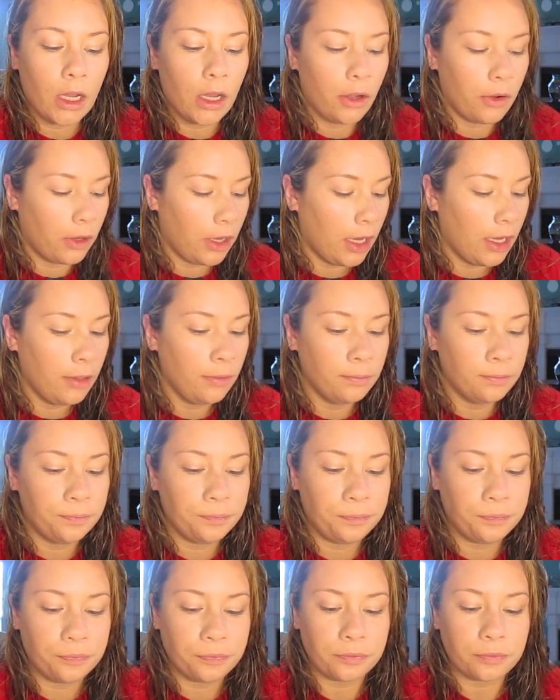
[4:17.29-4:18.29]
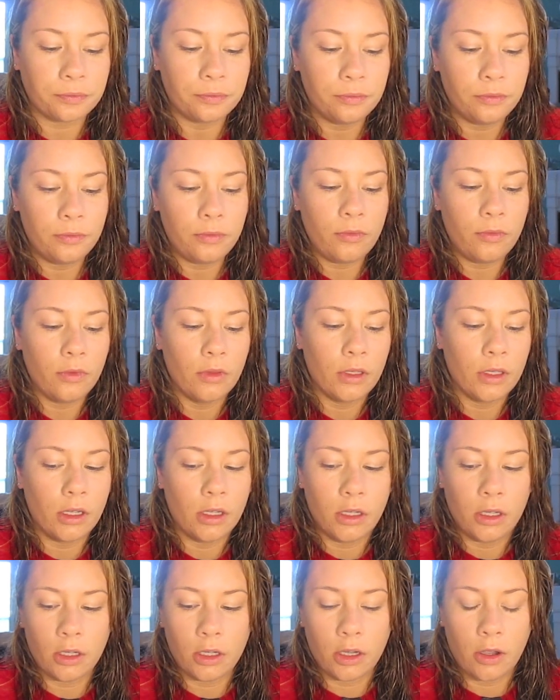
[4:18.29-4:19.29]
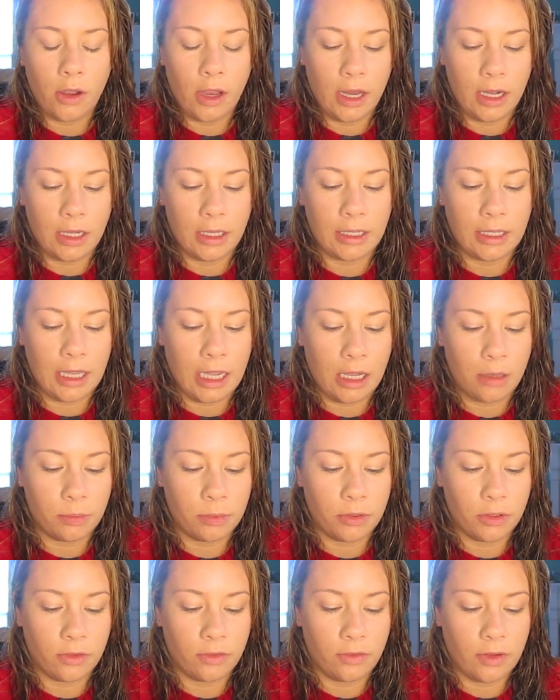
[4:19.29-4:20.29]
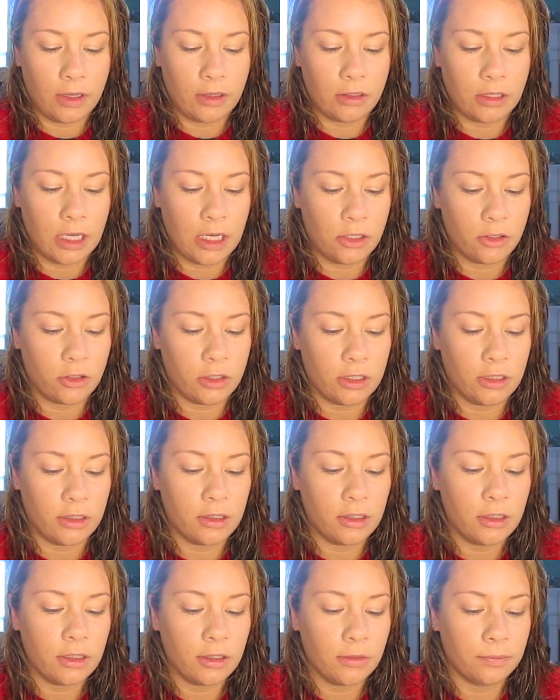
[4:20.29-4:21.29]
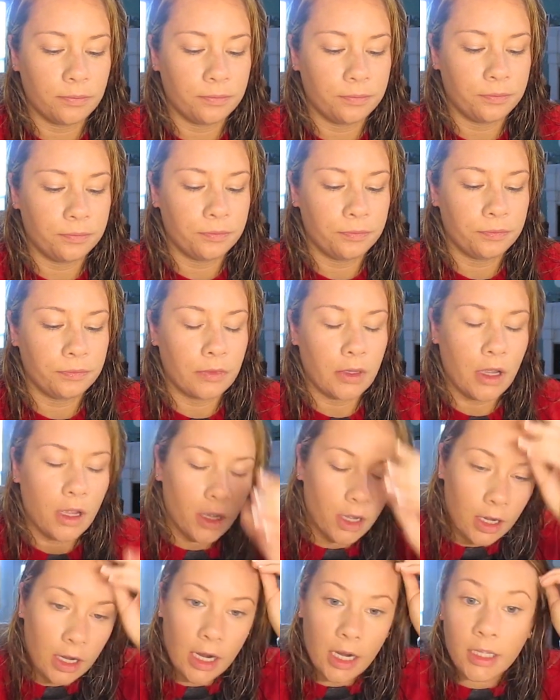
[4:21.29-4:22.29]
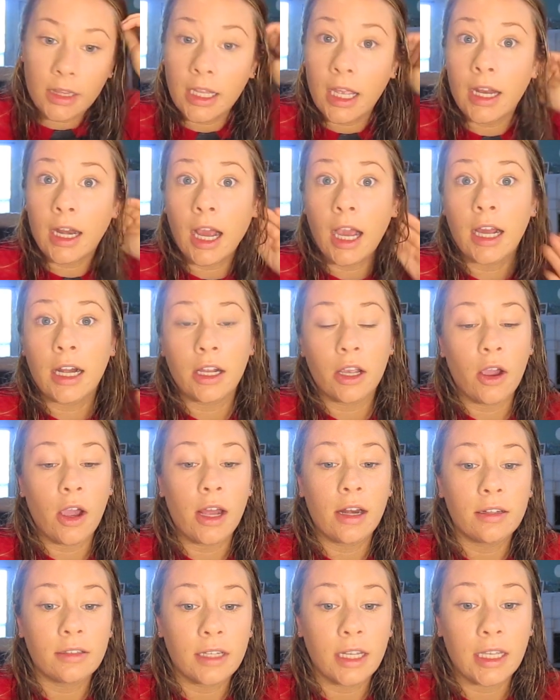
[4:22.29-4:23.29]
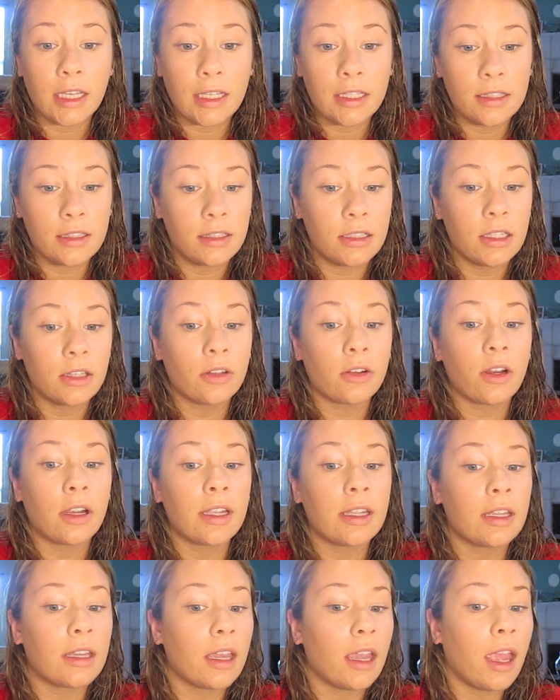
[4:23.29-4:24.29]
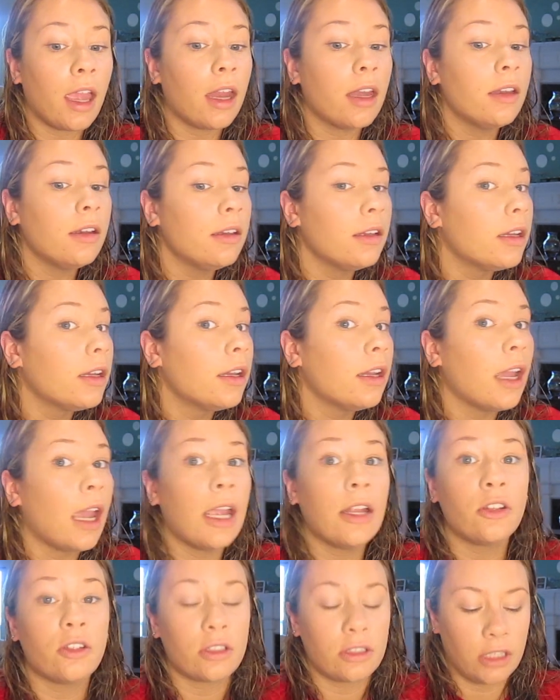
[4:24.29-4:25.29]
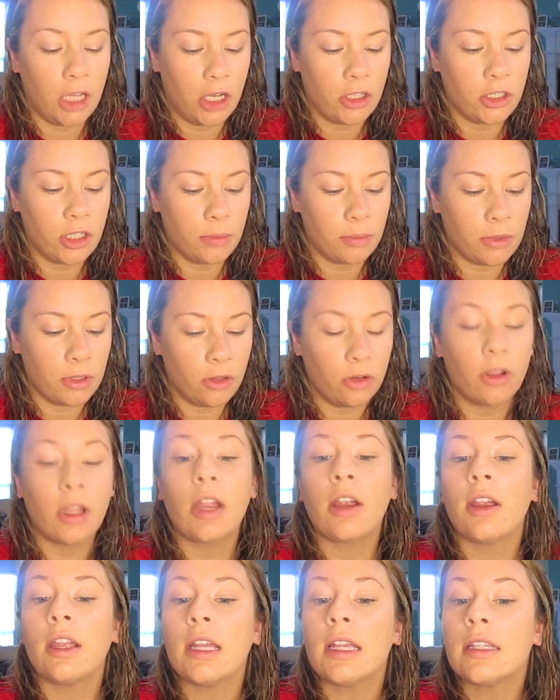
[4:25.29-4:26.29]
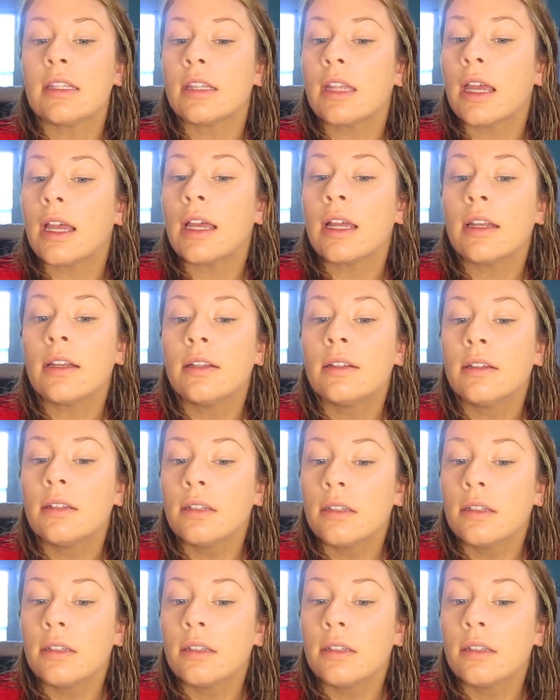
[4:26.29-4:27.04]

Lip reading: Okay, go ahead and cap your foundations. And then I'm going to go ahead and take concealer again and just touch up the little areas that